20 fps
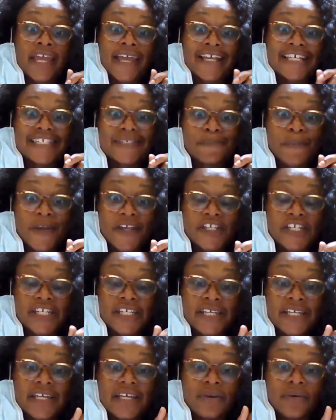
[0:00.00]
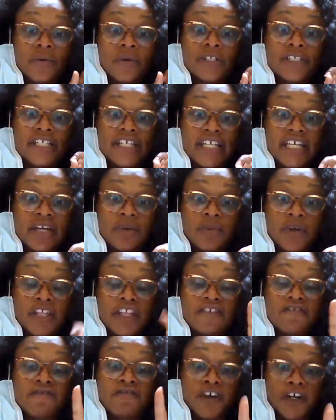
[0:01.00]
especially dealing with
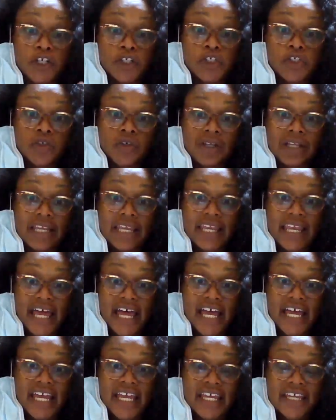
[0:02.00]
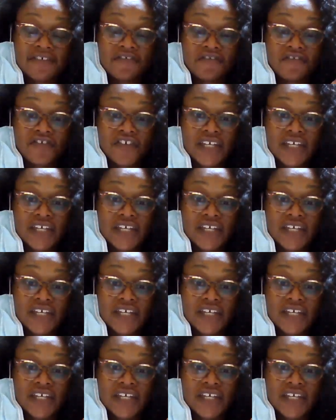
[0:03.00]
virtual live